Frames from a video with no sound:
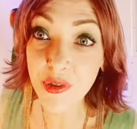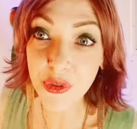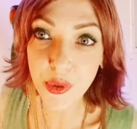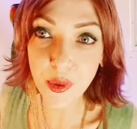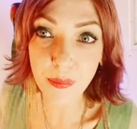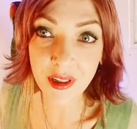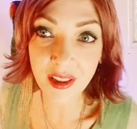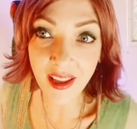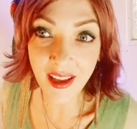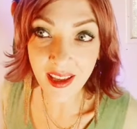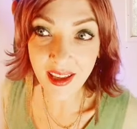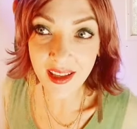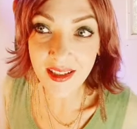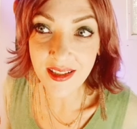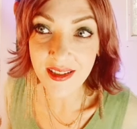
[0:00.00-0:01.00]
you to a
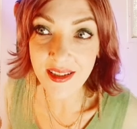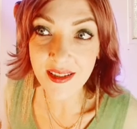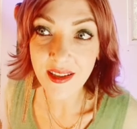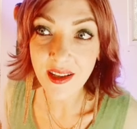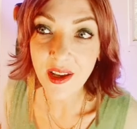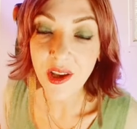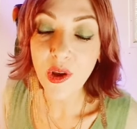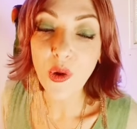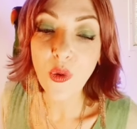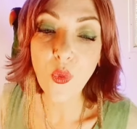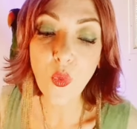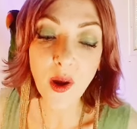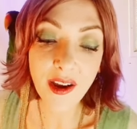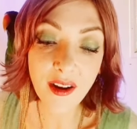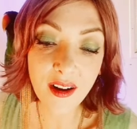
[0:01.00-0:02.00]
place
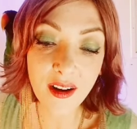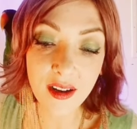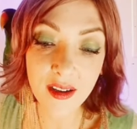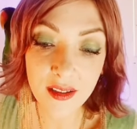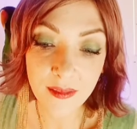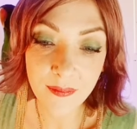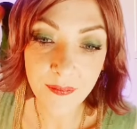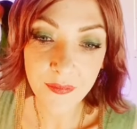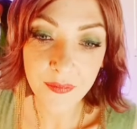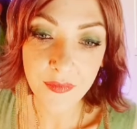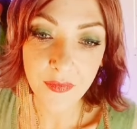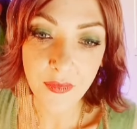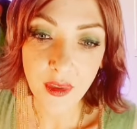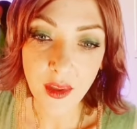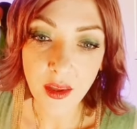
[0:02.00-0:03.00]
where
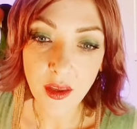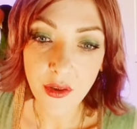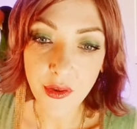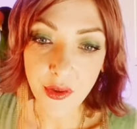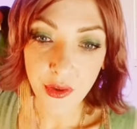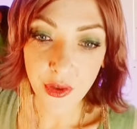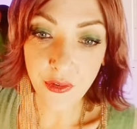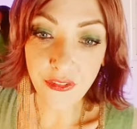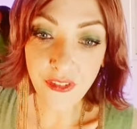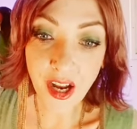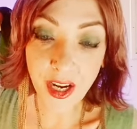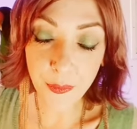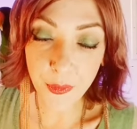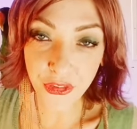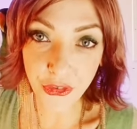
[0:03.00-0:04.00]
you
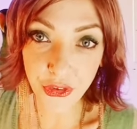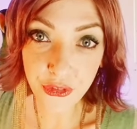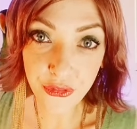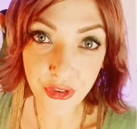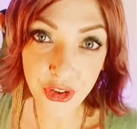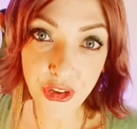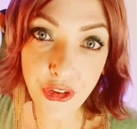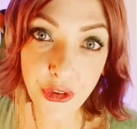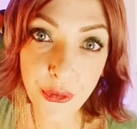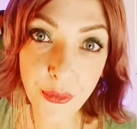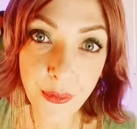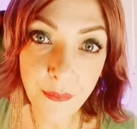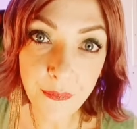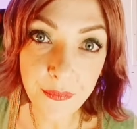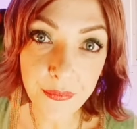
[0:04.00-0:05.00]
find what's good for you.
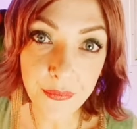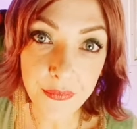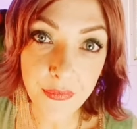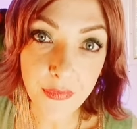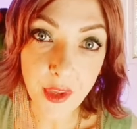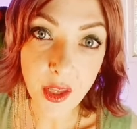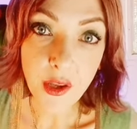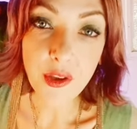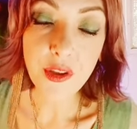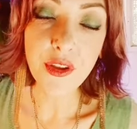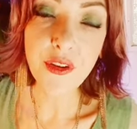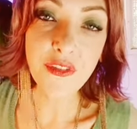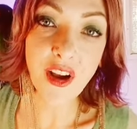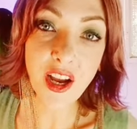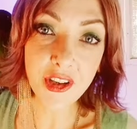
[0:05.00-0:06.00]

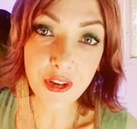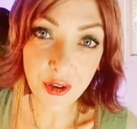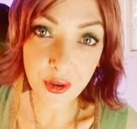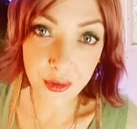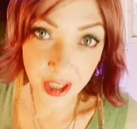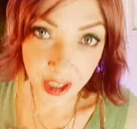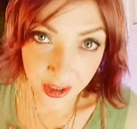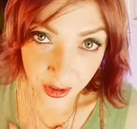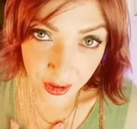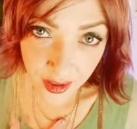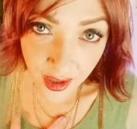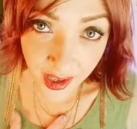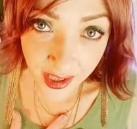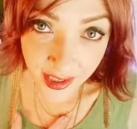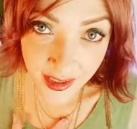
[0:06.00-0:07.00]
You find your own inner
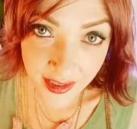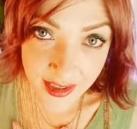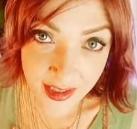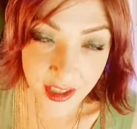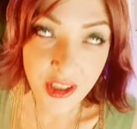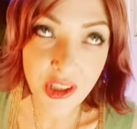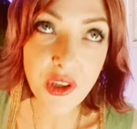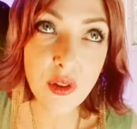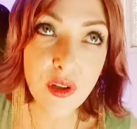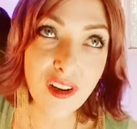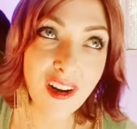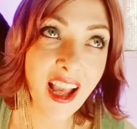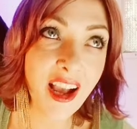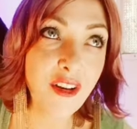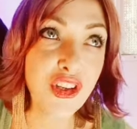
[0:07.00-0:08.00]
light. You
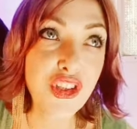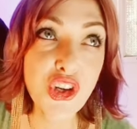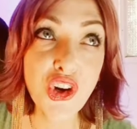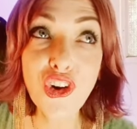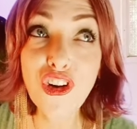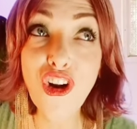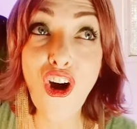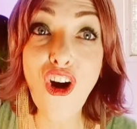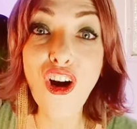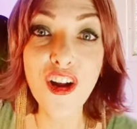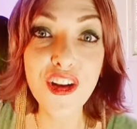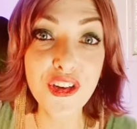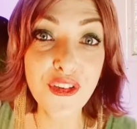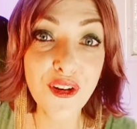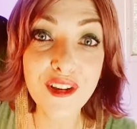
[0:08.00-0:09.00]
learn how to turn
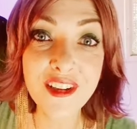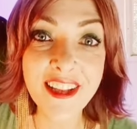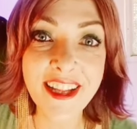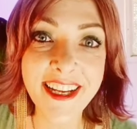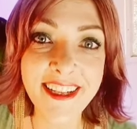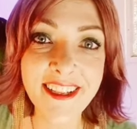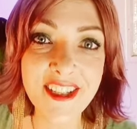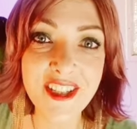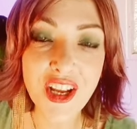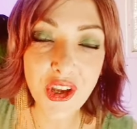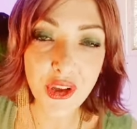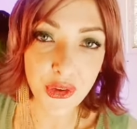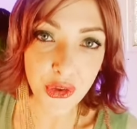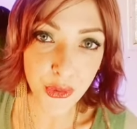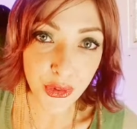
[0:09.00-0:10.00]
on your light.
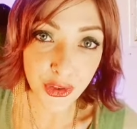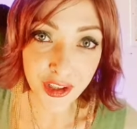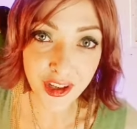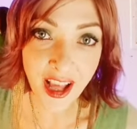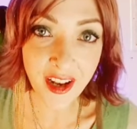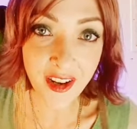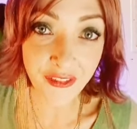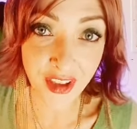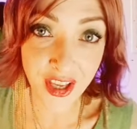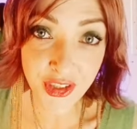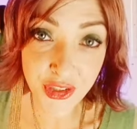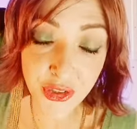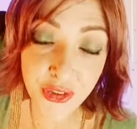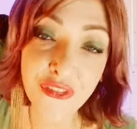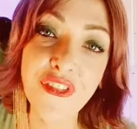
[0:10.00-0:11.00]
You learn how to
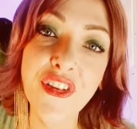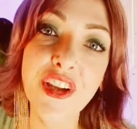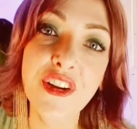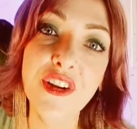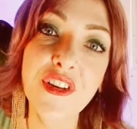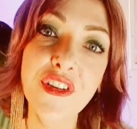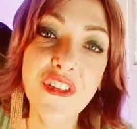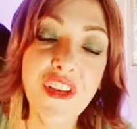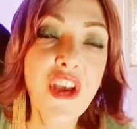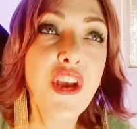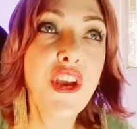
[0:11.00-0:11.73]
face your fears.